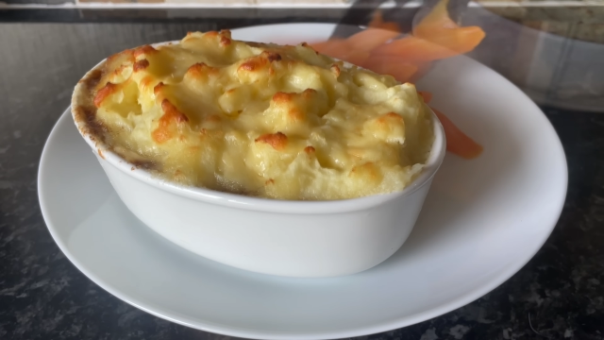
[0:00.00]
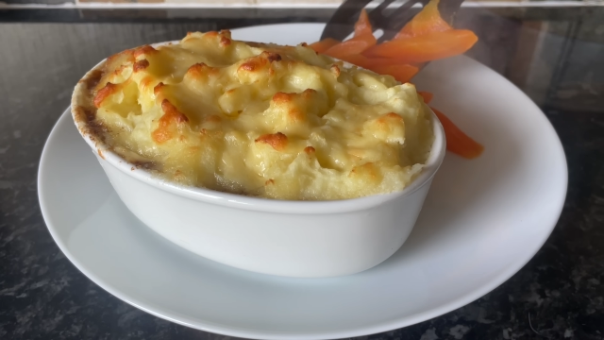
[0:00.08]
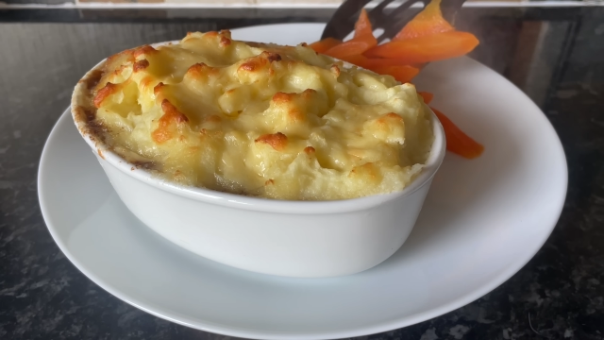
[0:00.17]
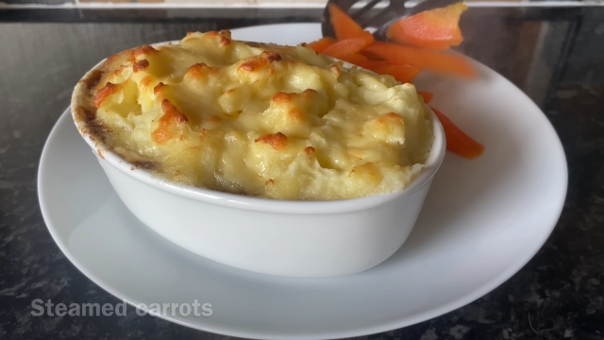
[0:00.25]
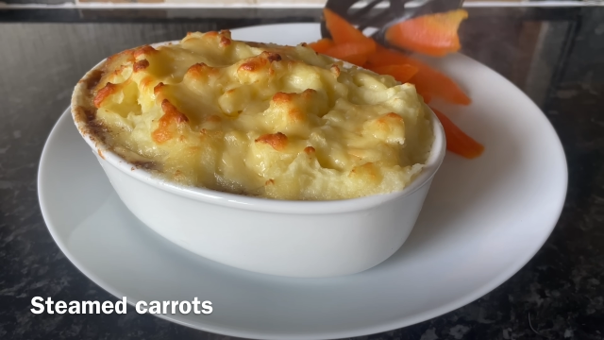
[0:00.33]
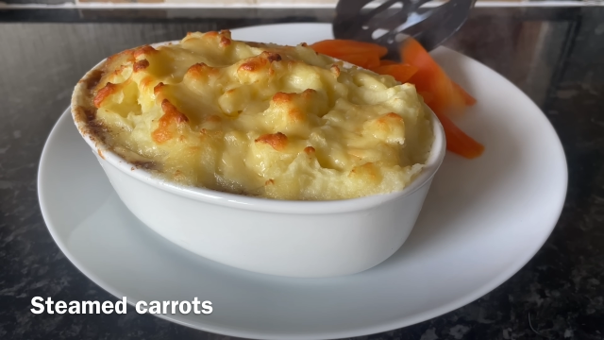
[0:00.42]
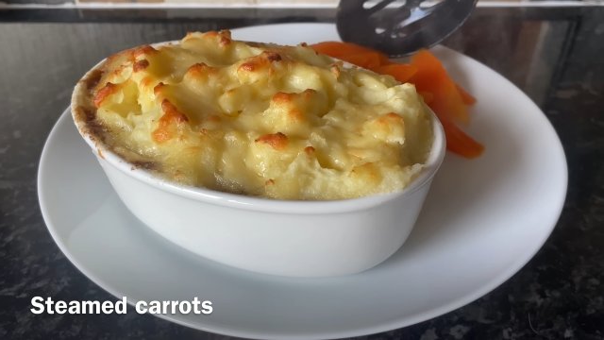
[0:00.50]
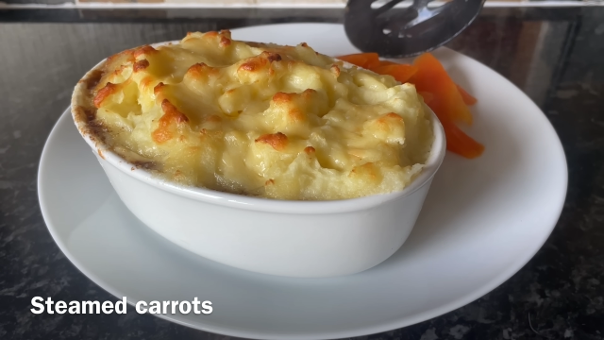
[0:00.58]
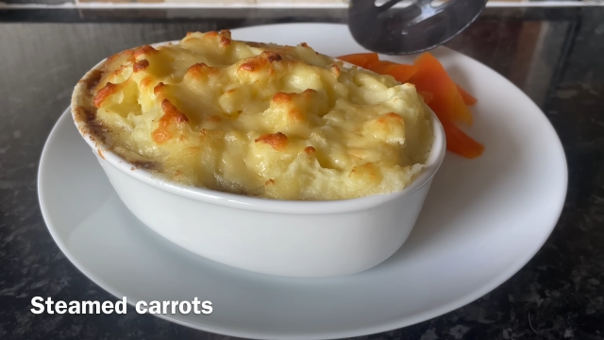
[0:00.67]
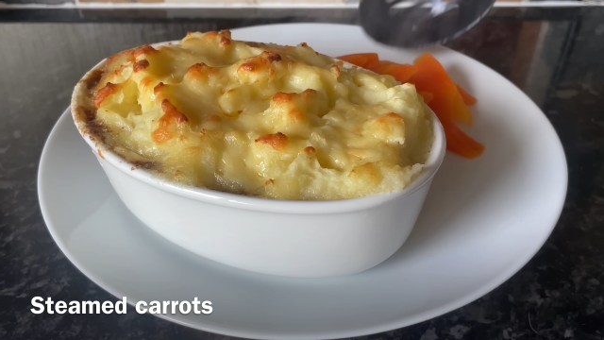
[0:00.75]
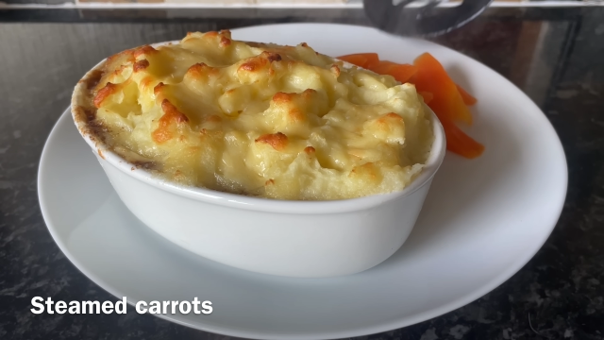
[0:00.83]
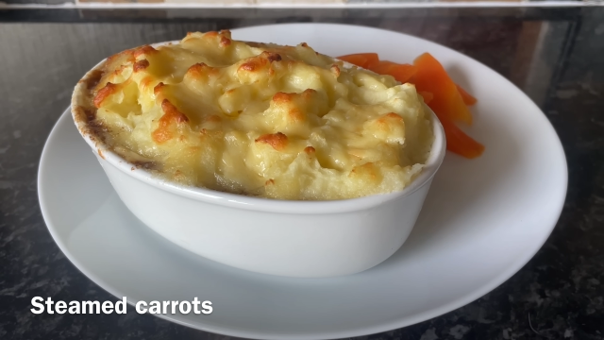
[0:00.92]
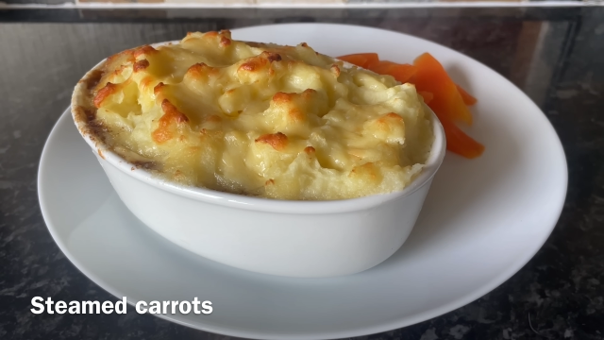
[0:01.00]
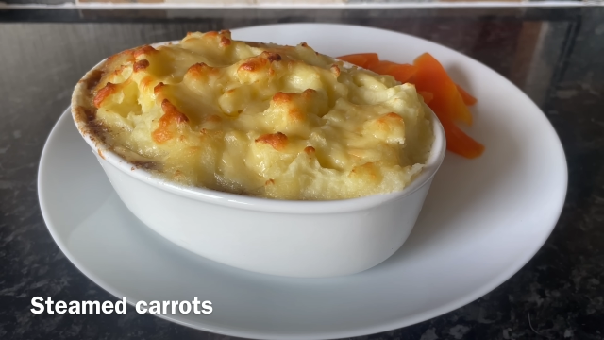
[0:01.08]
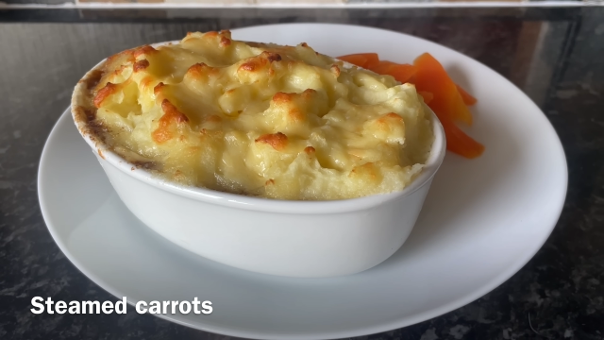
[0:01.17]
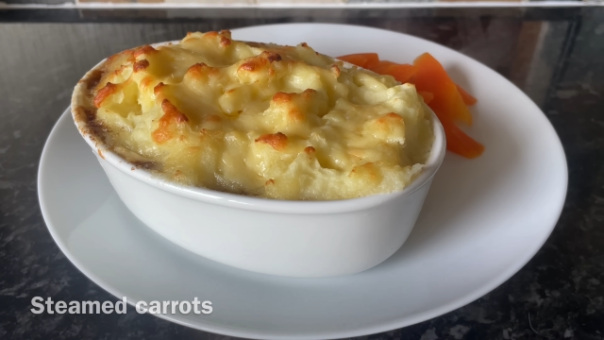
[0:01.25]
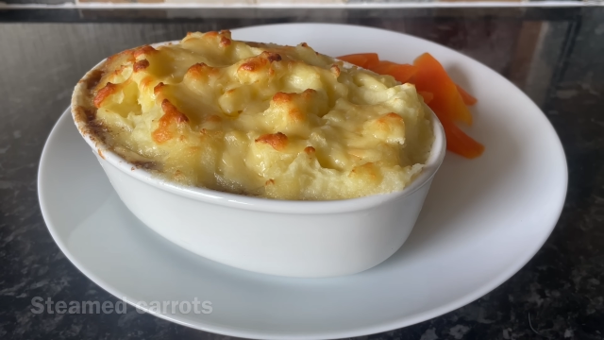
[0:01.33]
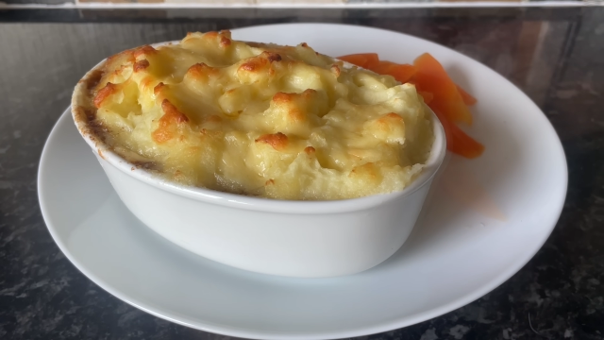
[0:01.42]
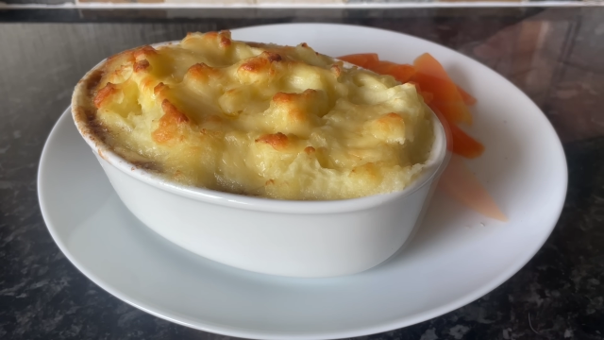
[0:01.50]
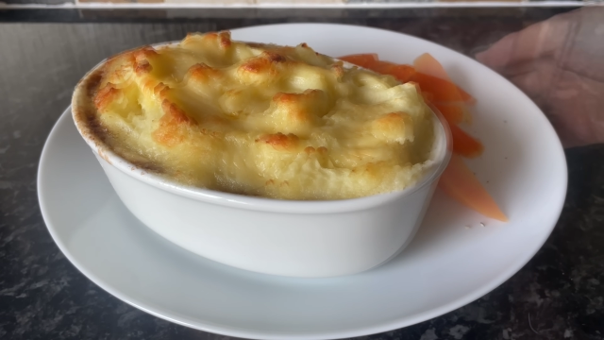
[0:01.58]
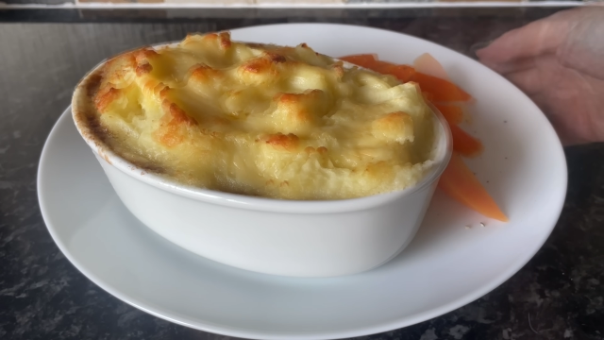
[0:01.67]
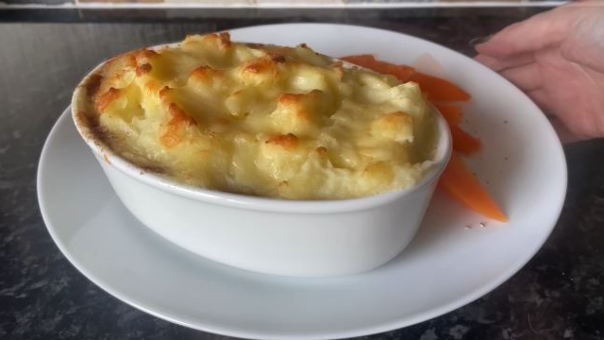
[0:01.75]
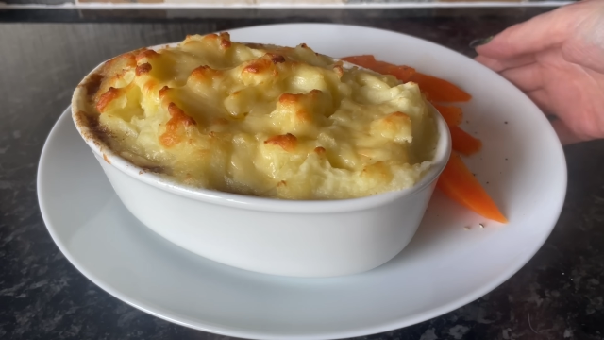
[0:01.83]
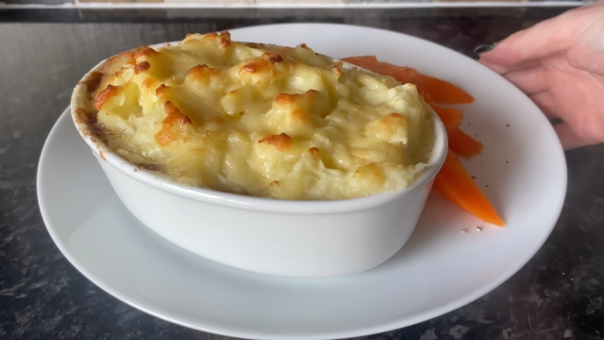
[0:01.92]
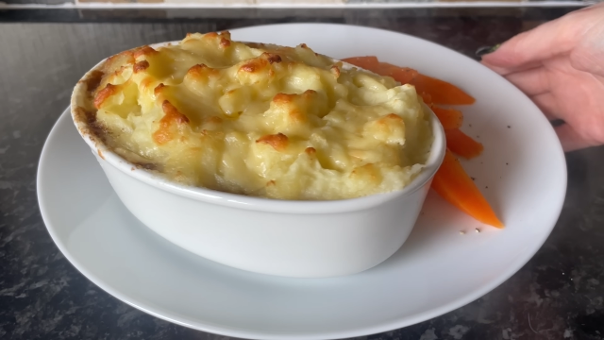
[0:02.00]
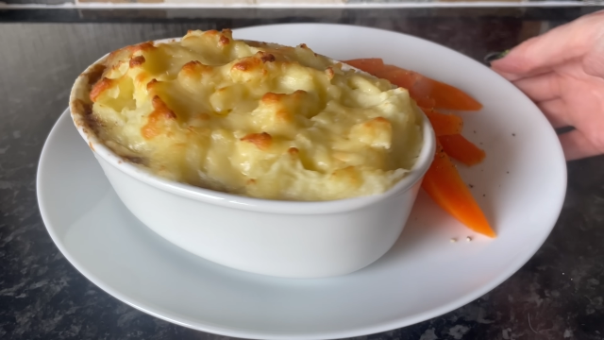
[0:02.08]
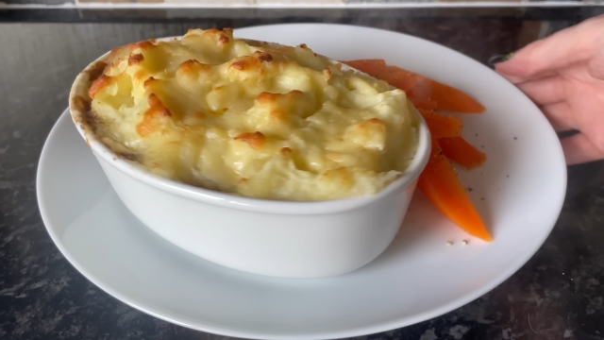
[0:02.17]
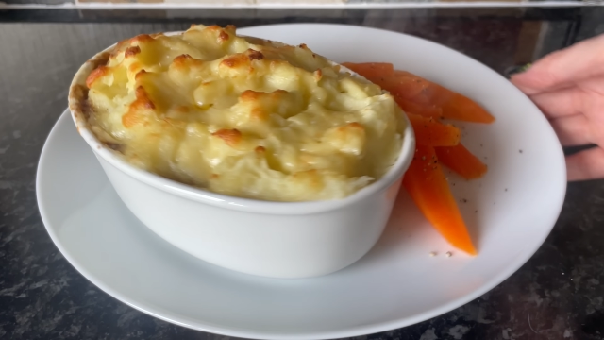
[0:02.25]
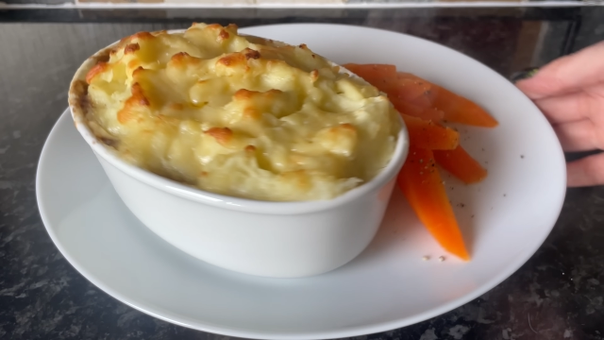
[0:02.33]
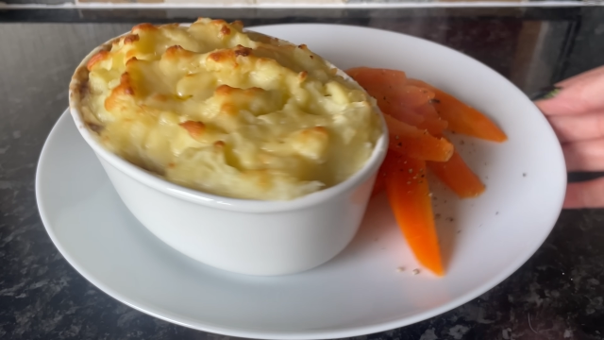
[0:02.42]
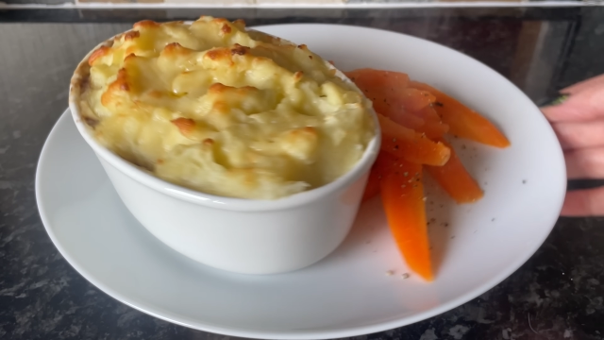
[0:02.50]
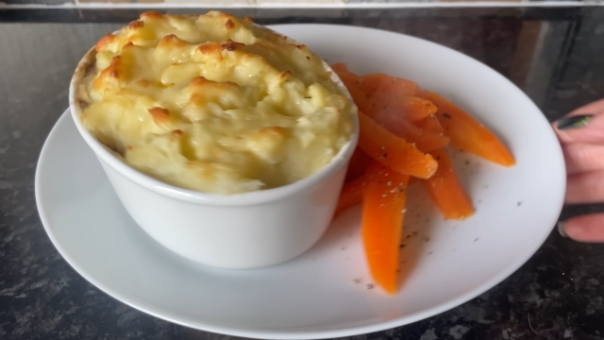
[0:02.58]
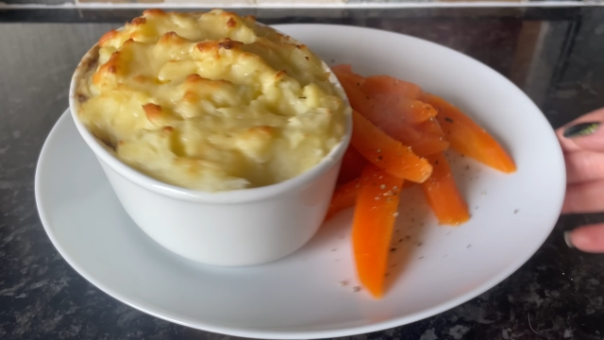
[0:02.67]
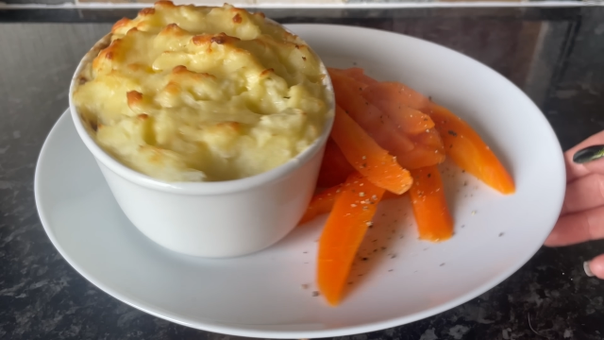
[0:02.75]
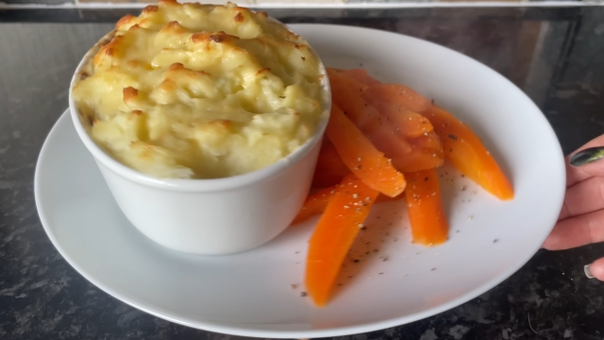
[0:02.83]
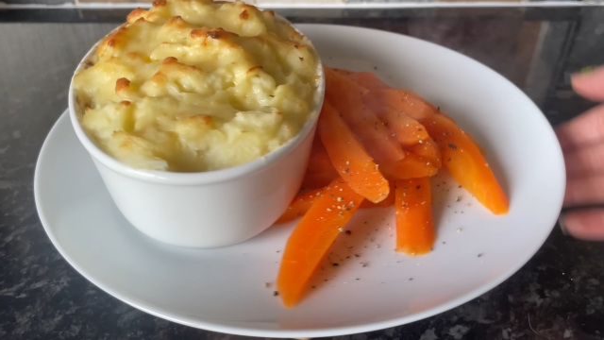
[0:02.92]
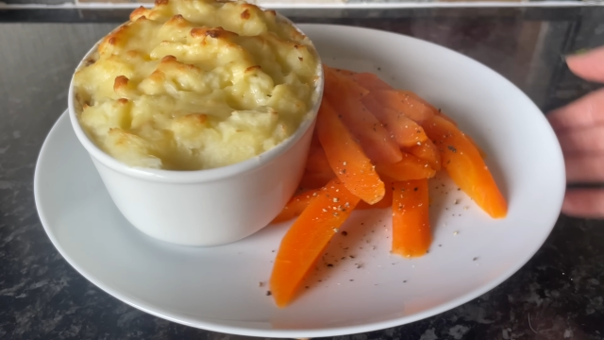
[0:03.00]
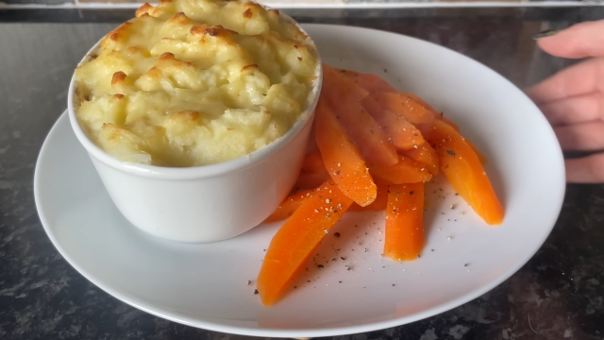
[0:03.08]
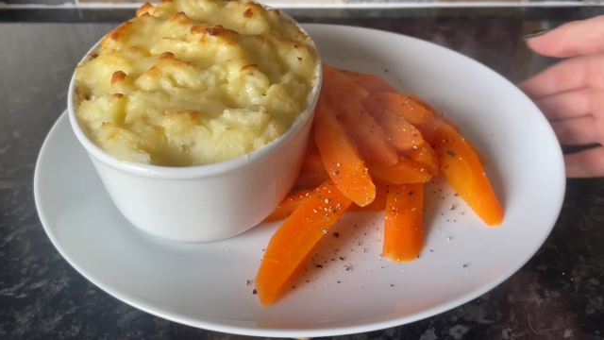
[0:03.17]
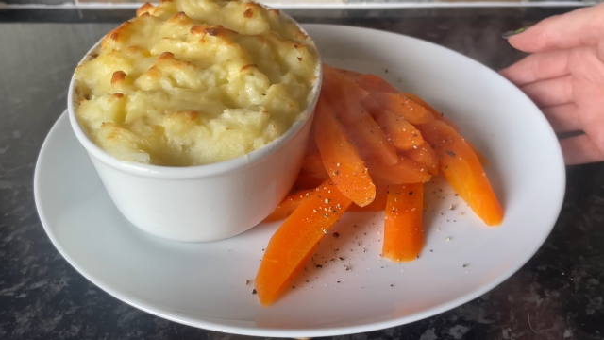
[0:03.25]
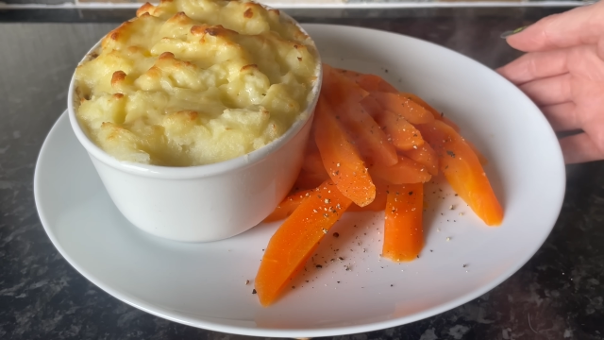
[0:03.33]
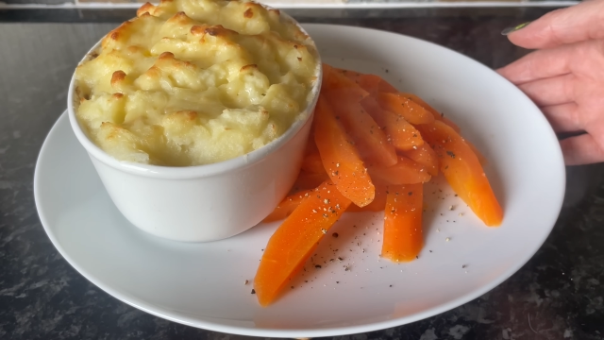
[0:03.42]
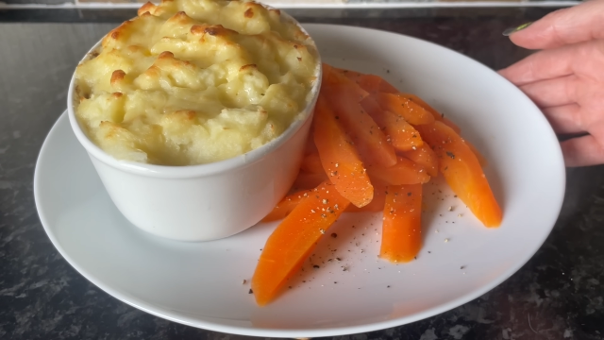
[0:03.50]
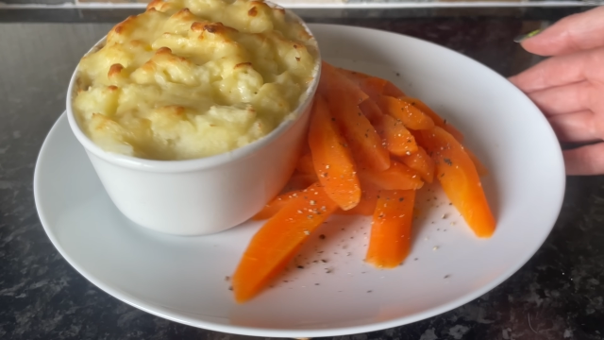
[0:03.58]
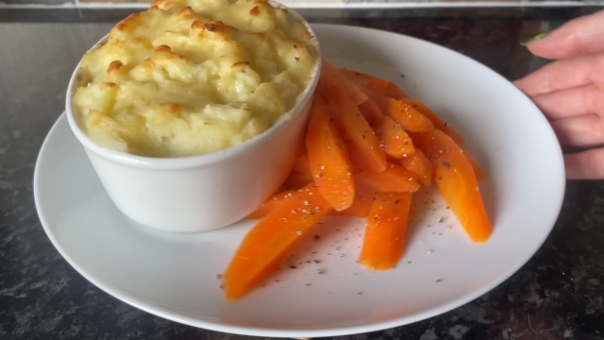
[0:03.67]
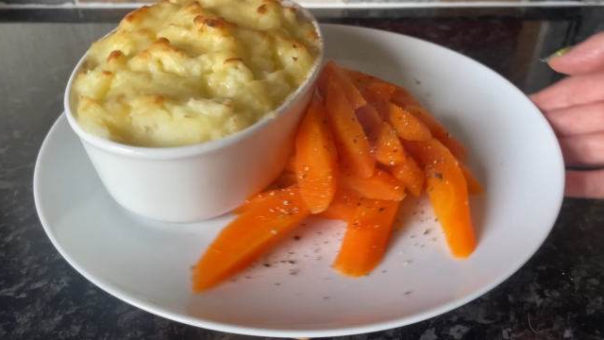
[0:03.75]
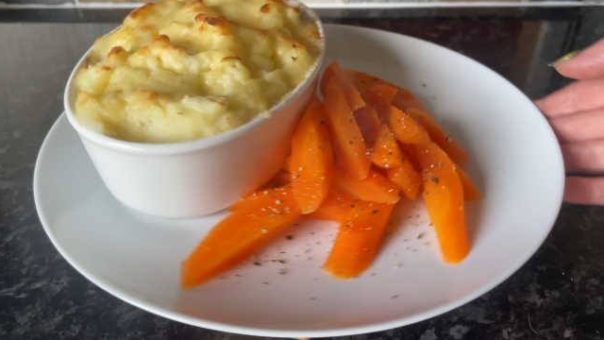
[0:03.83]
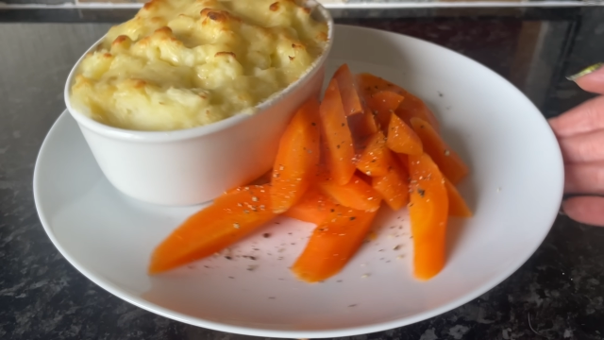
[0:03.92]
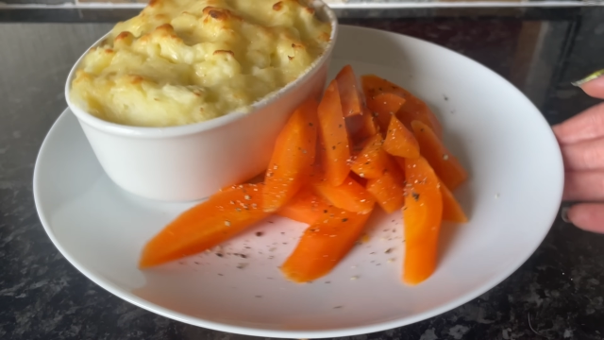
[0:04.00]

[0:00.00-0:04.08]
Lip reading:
[unreadable: no face in view]